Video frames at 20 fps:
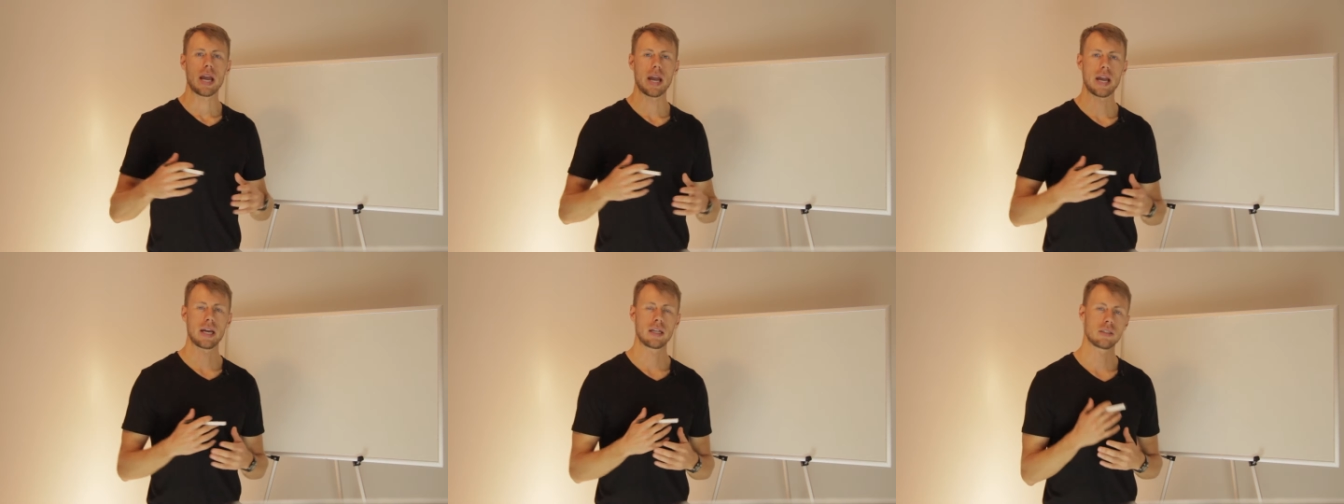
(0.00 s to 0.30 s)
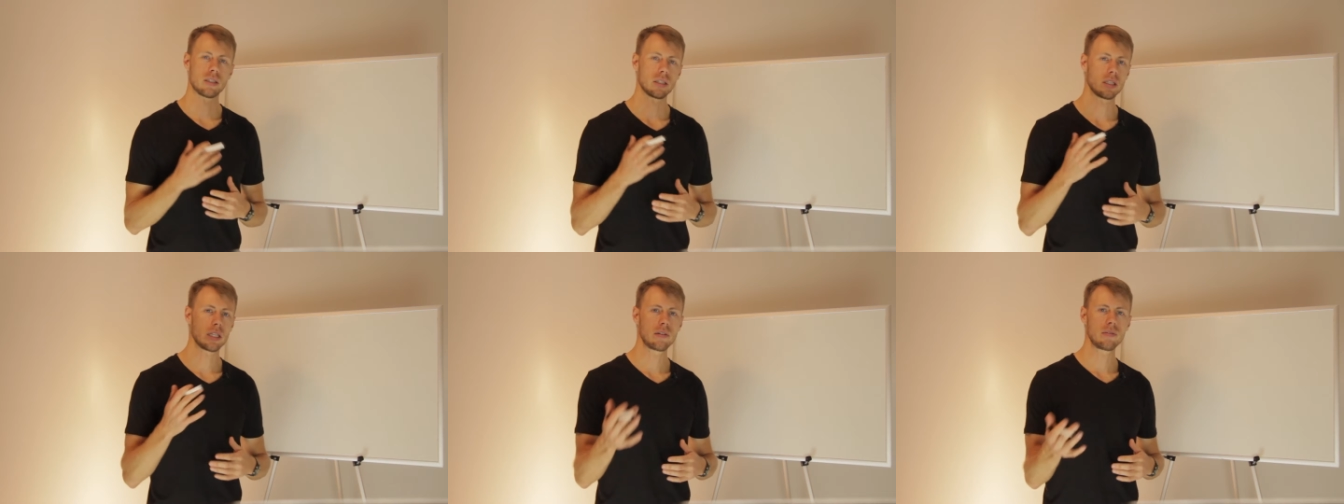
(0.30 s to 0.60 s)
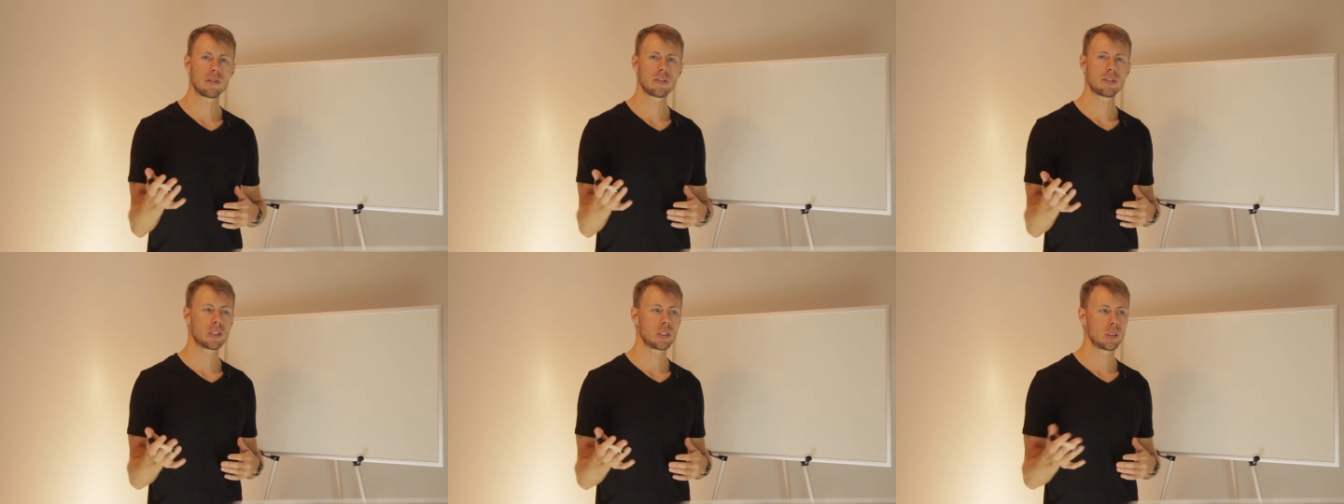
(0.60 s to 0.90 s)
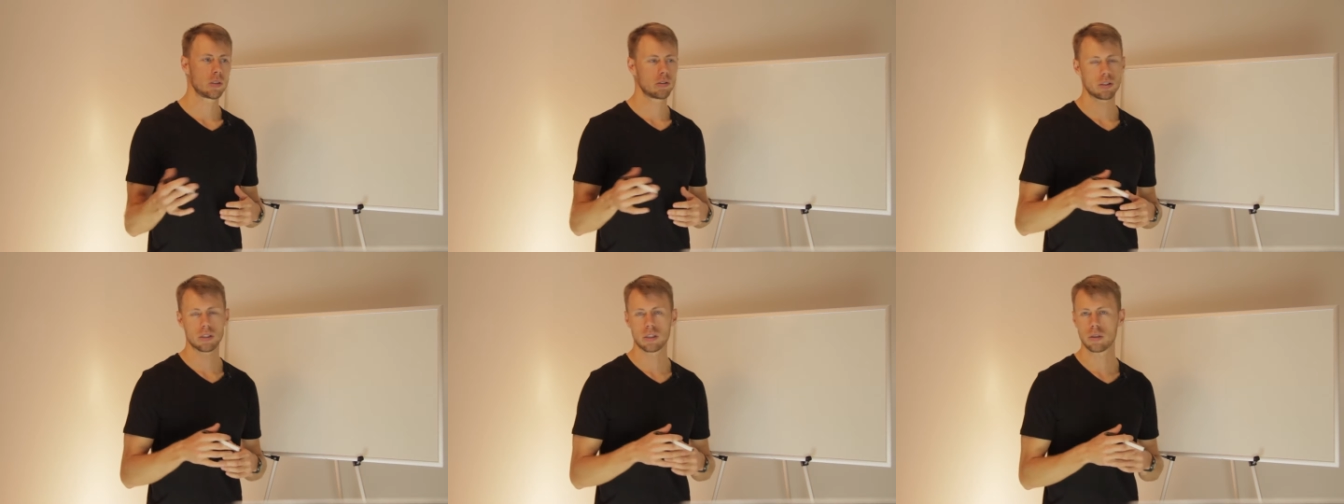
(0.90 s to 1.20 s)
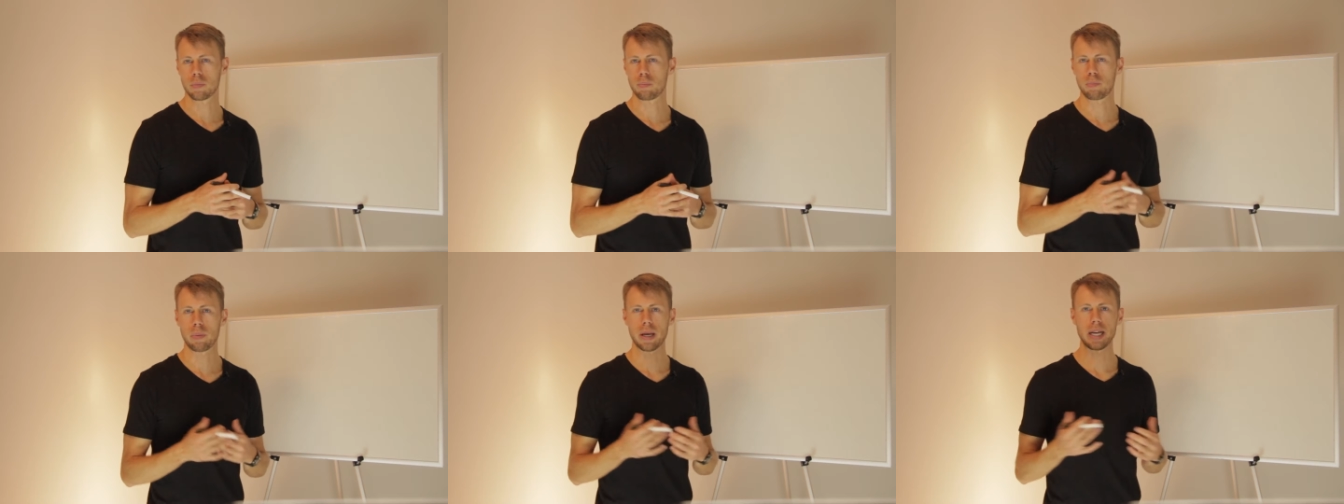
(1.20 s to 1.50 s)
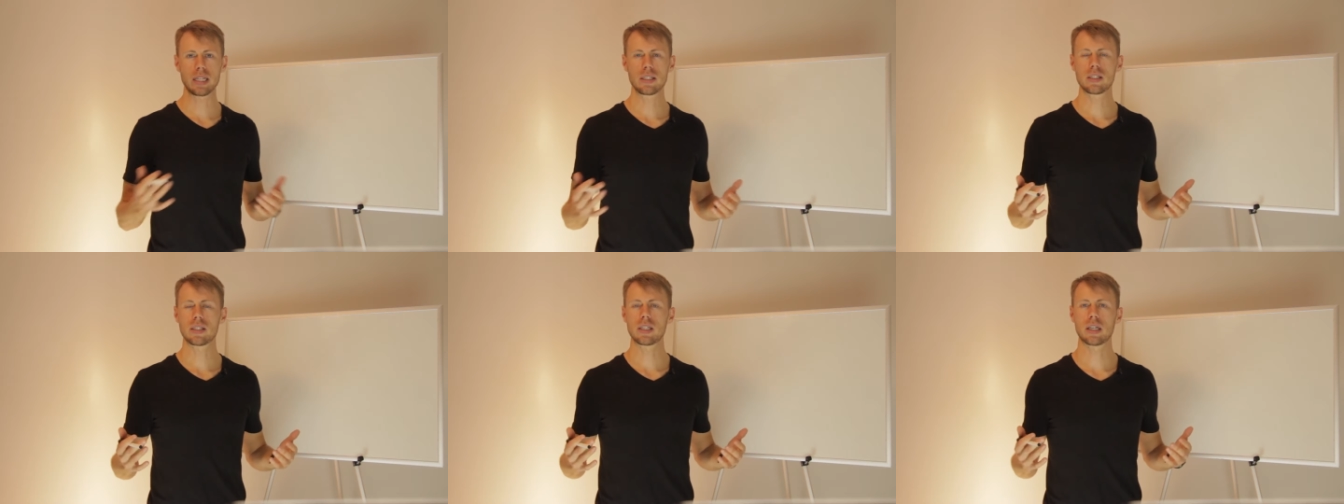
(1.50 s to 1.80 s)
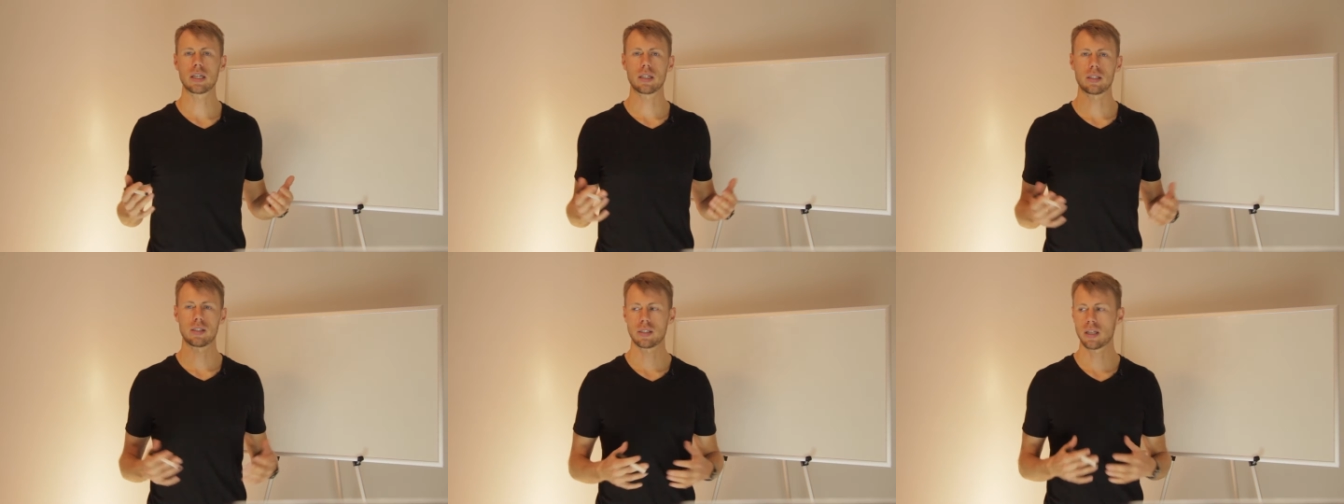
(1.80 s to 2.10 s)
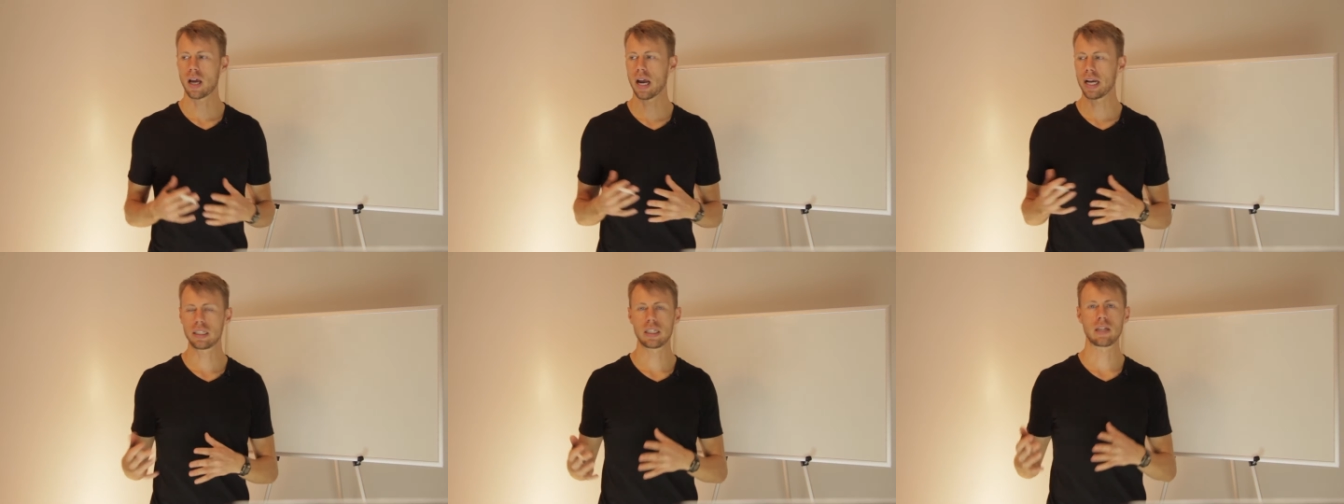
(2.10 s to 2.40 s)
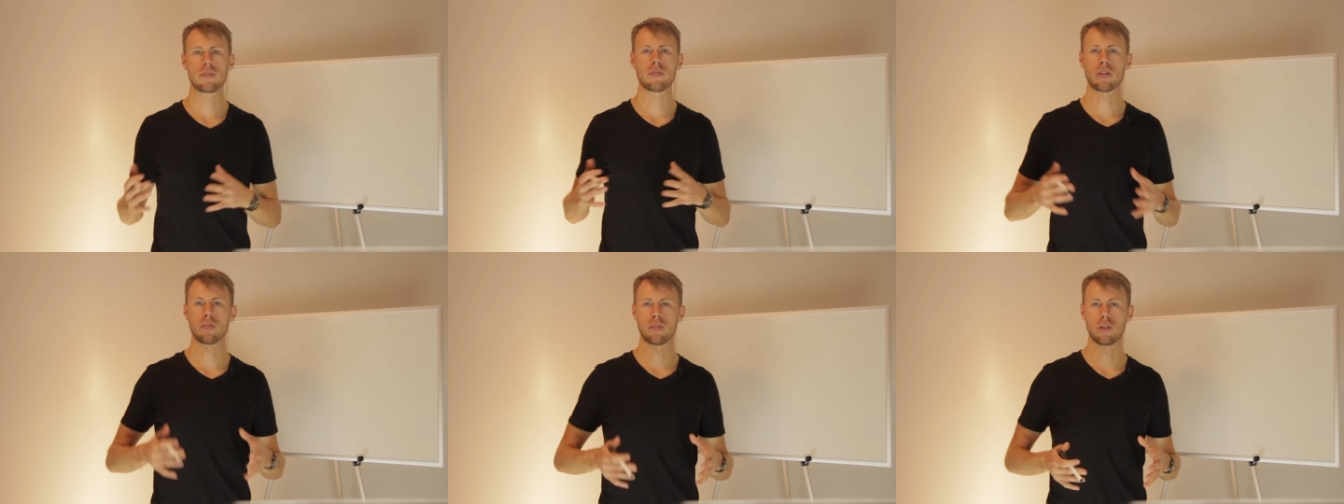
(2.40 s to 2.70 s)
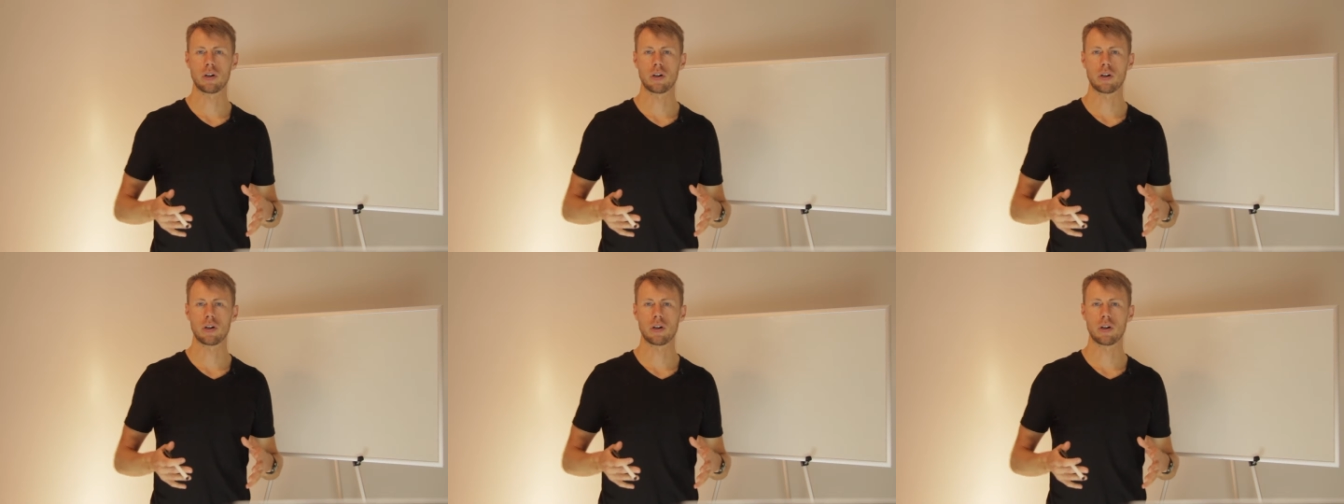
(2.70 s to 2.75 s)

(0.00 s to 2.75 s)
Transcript: and deliver to you just the basic scientific